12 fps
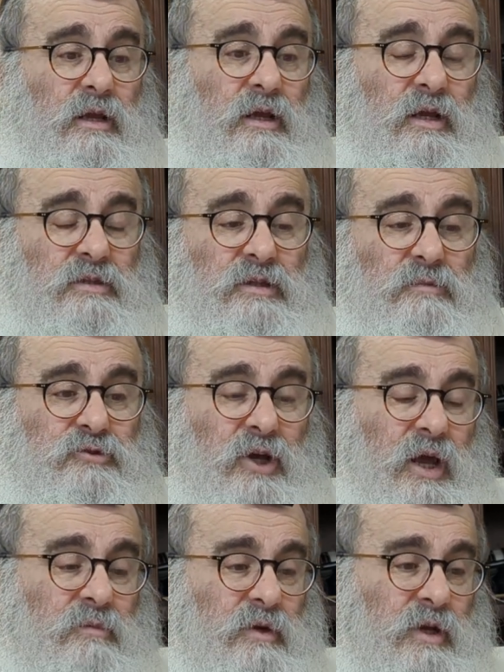uh,
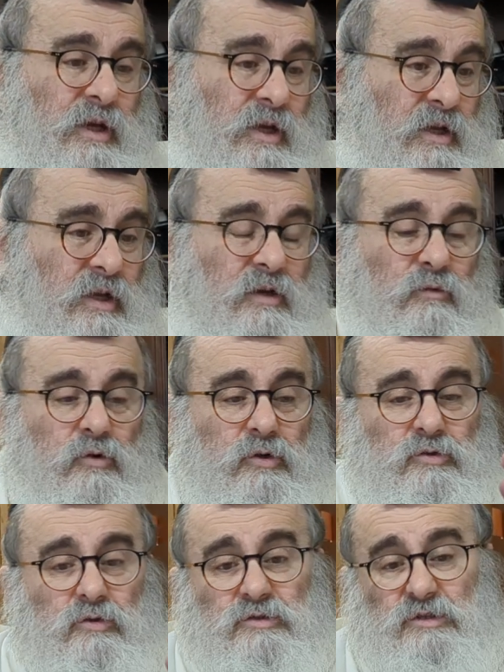sometime uh, we
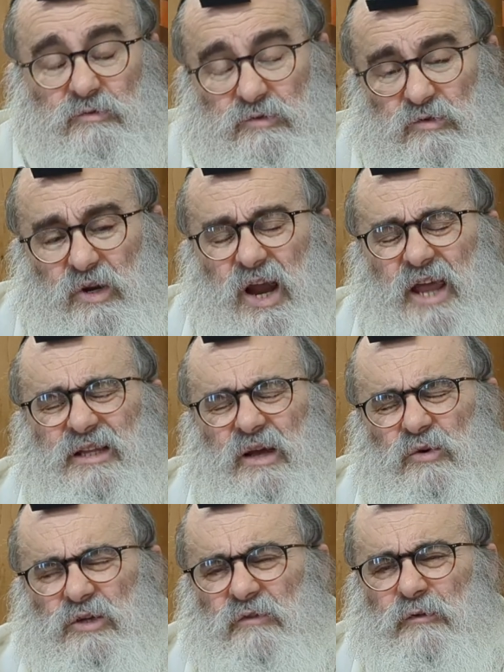could use. Right now,
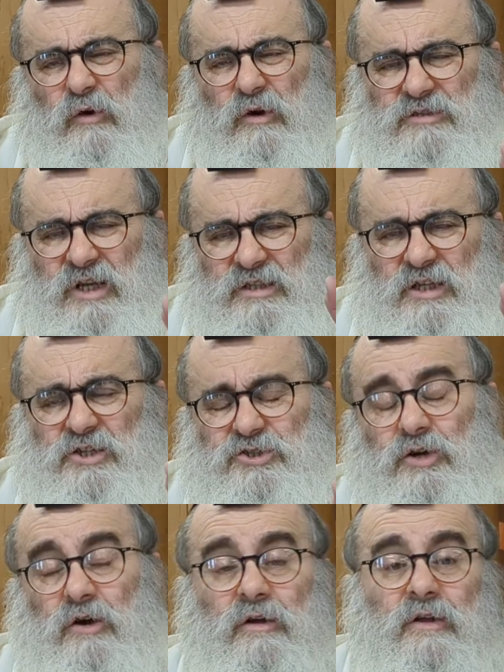we're going to focus on
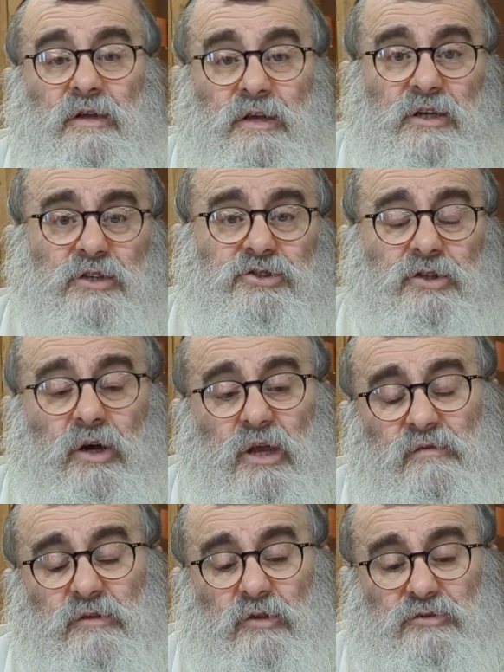Isha. Isha,
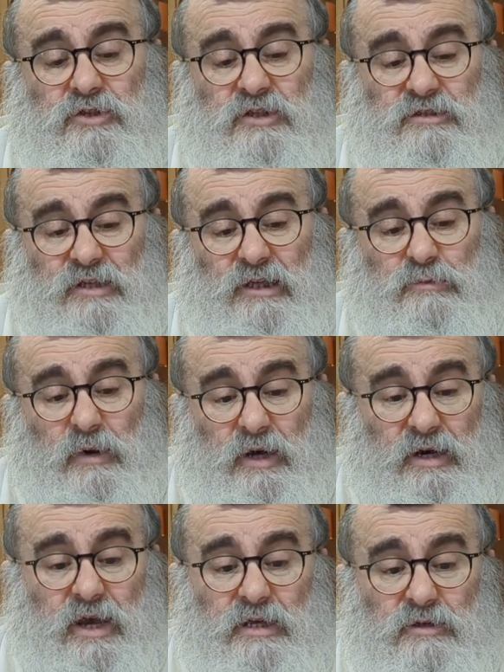even though she's not bar
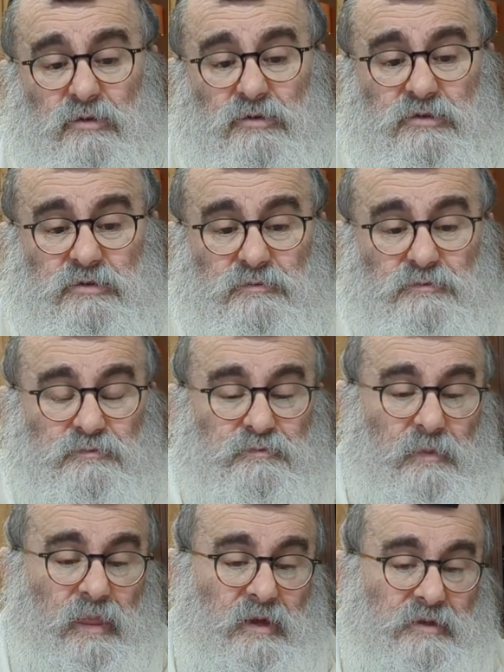edus,
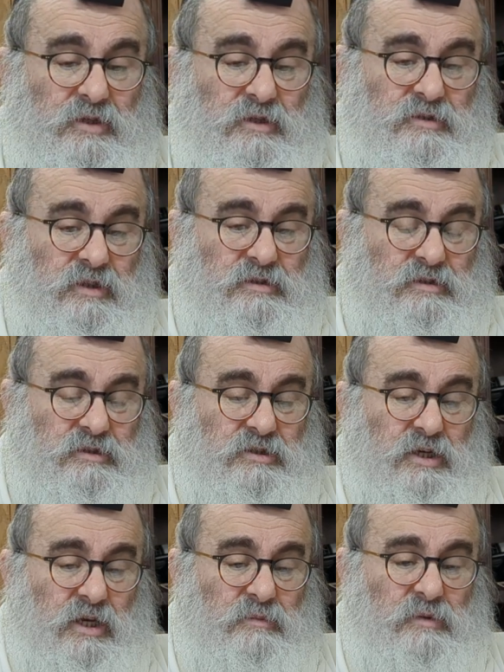she she's, she
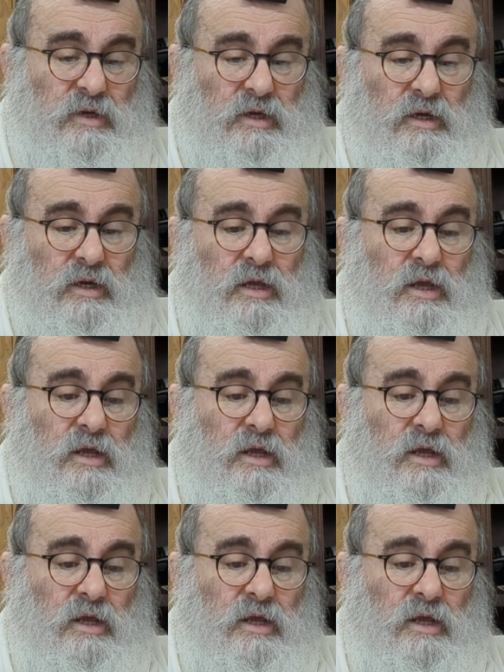can be a,